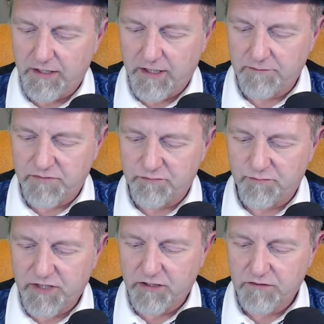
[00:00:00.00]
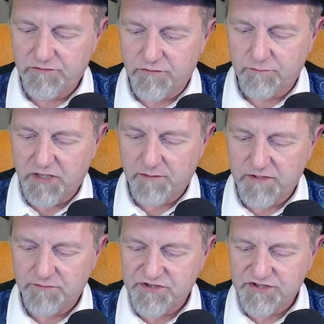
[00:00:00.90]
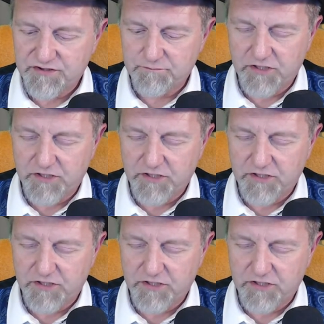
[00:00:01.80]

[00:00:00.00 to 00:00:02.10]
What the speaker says: Again, be prepared for pop-ups.